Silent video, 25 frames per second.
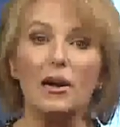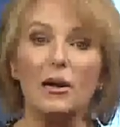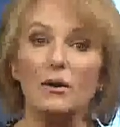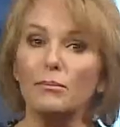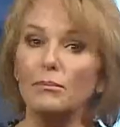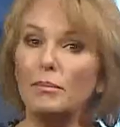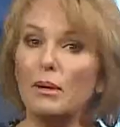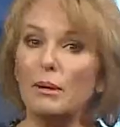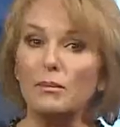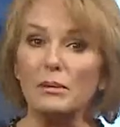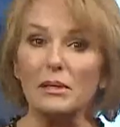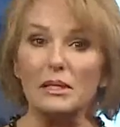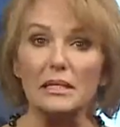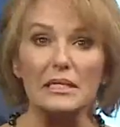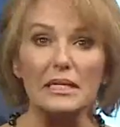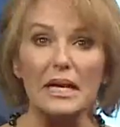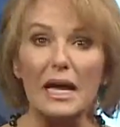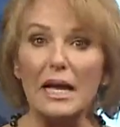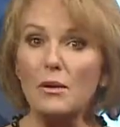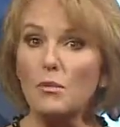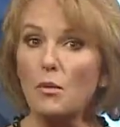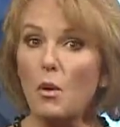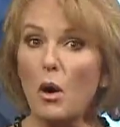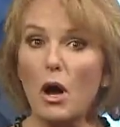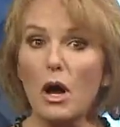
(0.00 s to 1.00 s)
on public
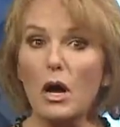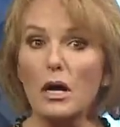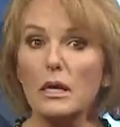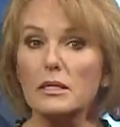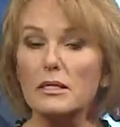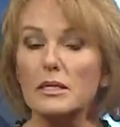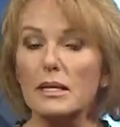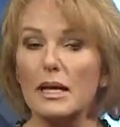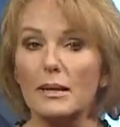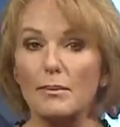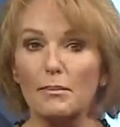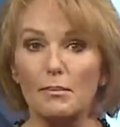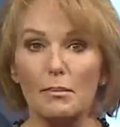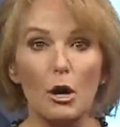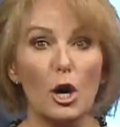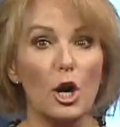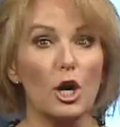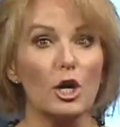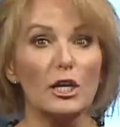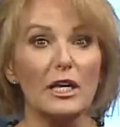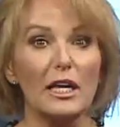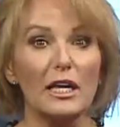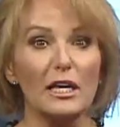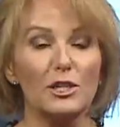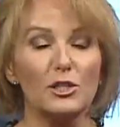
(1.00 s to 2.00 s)
sidewalks and
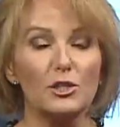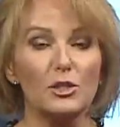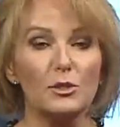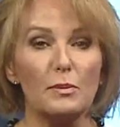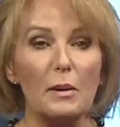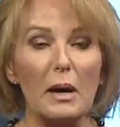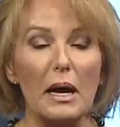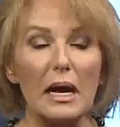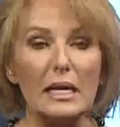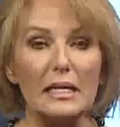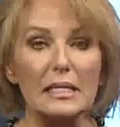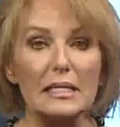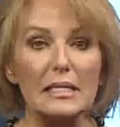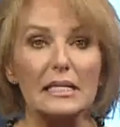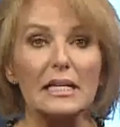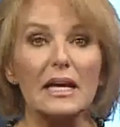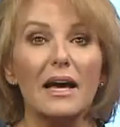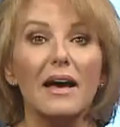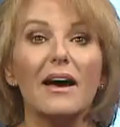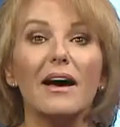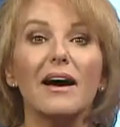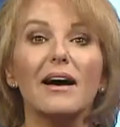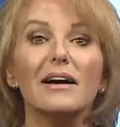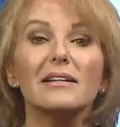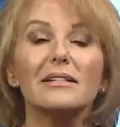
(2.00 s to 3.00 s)
parking spots
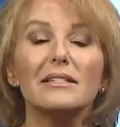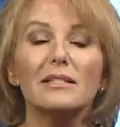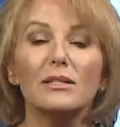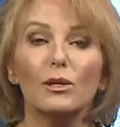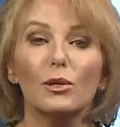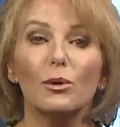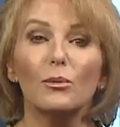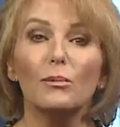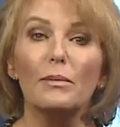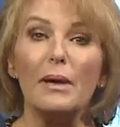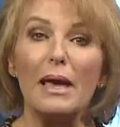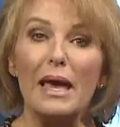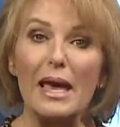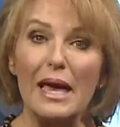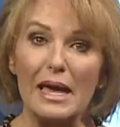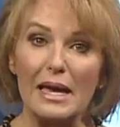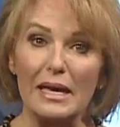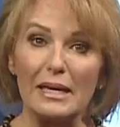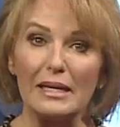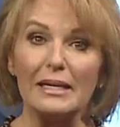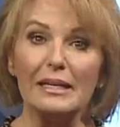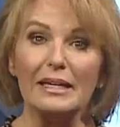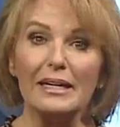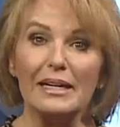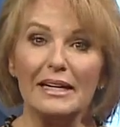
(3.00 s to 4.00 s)
until
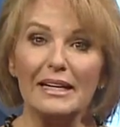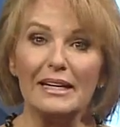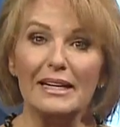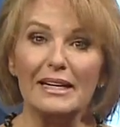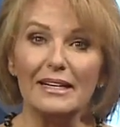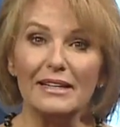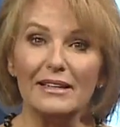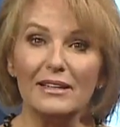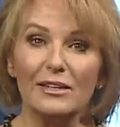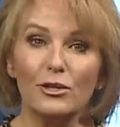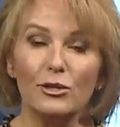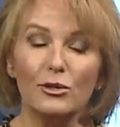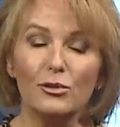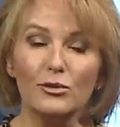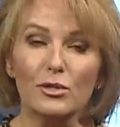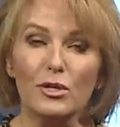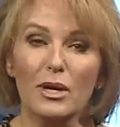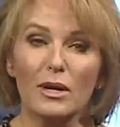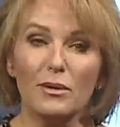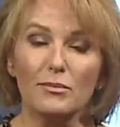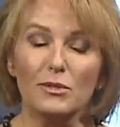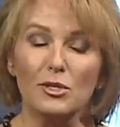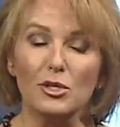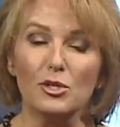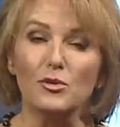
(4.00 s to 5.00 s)
May. The news
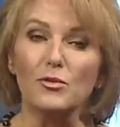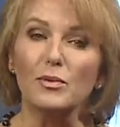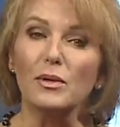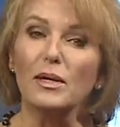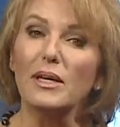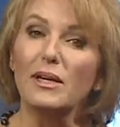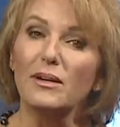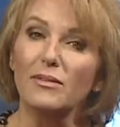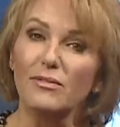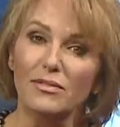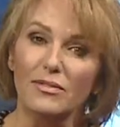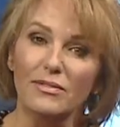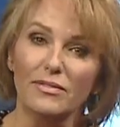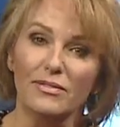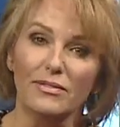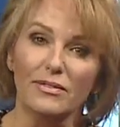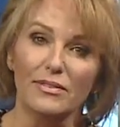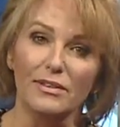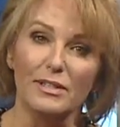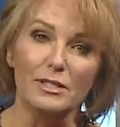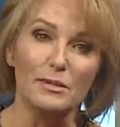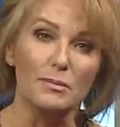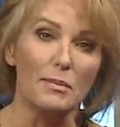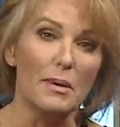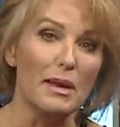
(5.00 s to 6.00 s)
comes as a relief
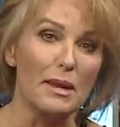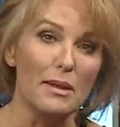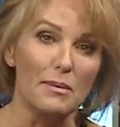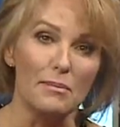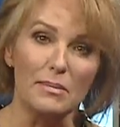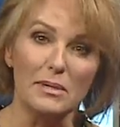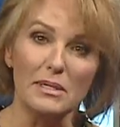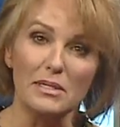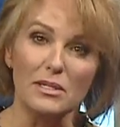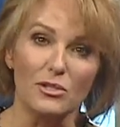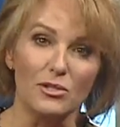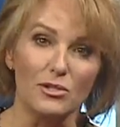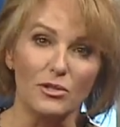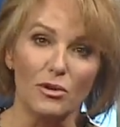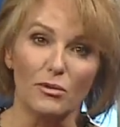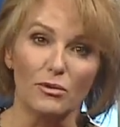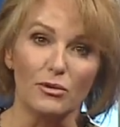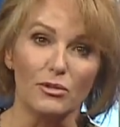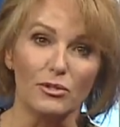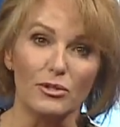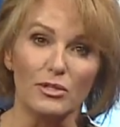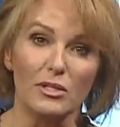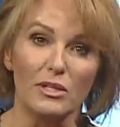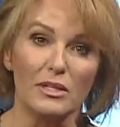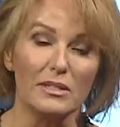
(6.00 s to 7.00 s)
as many business
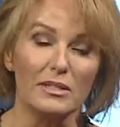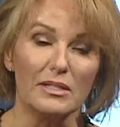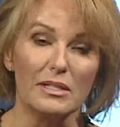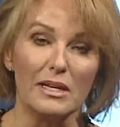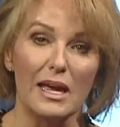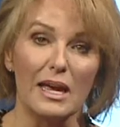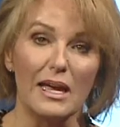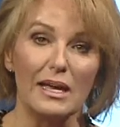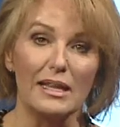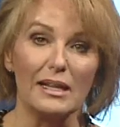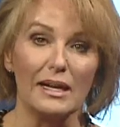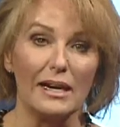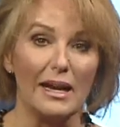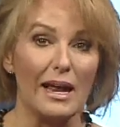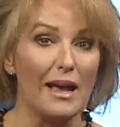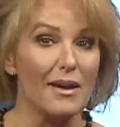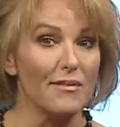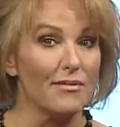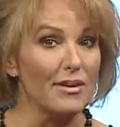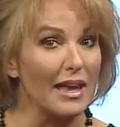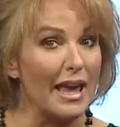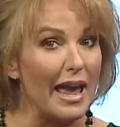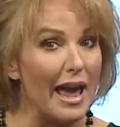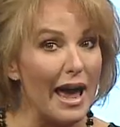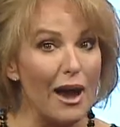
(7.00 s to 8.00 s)
owners say that
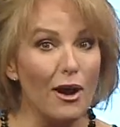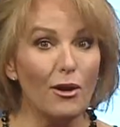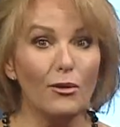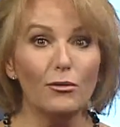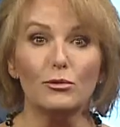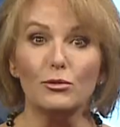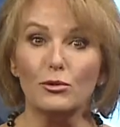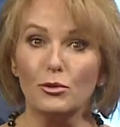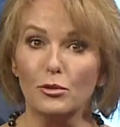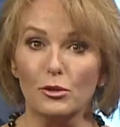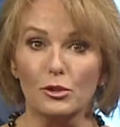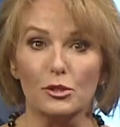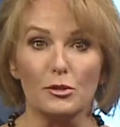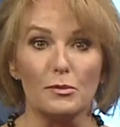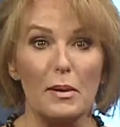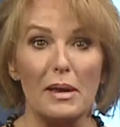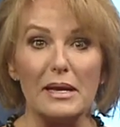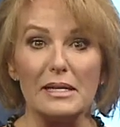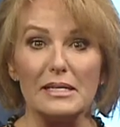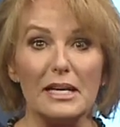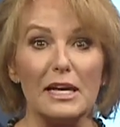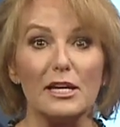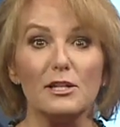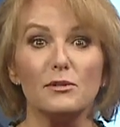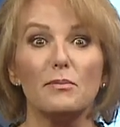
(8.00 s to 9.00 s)
having outdoor
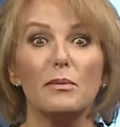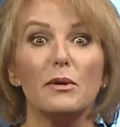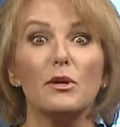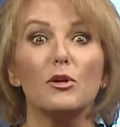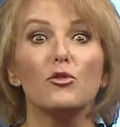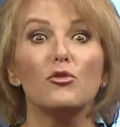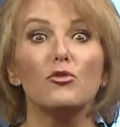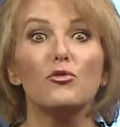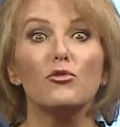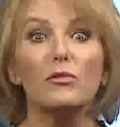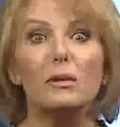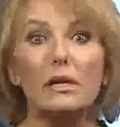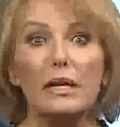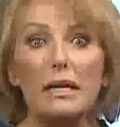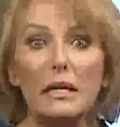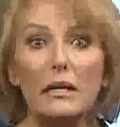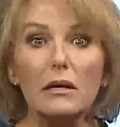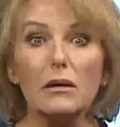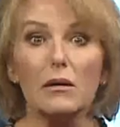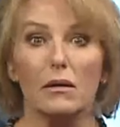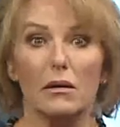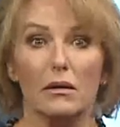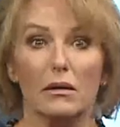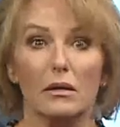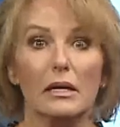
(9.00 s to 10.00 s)
space has been
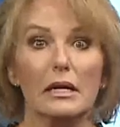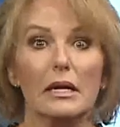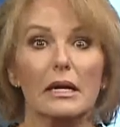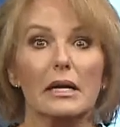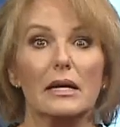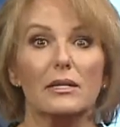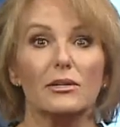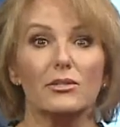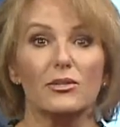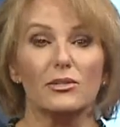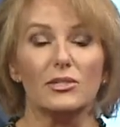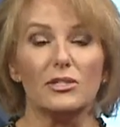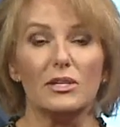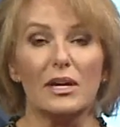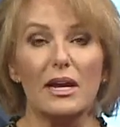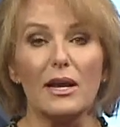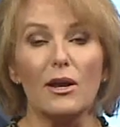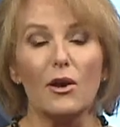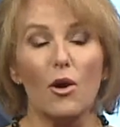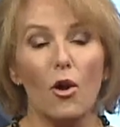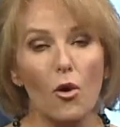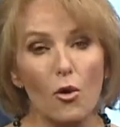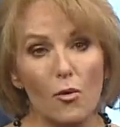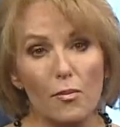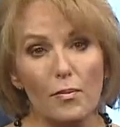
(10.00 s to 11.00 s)
critical to
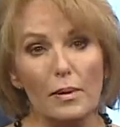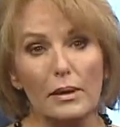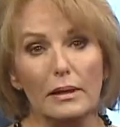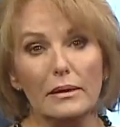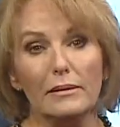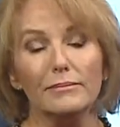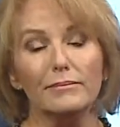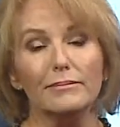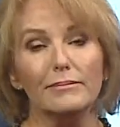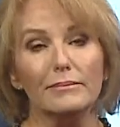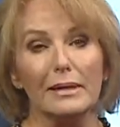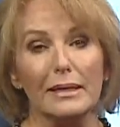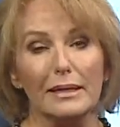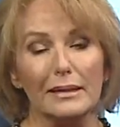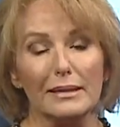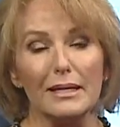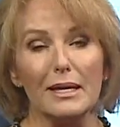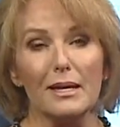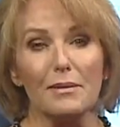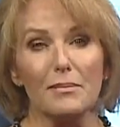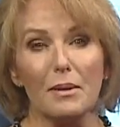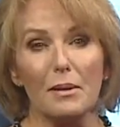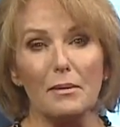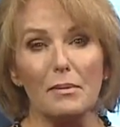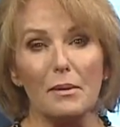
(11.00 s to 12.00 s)
staying open and
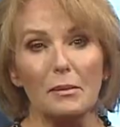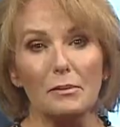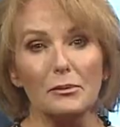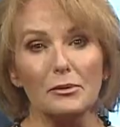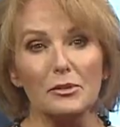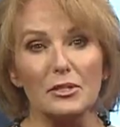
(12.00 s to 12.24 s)
keeping people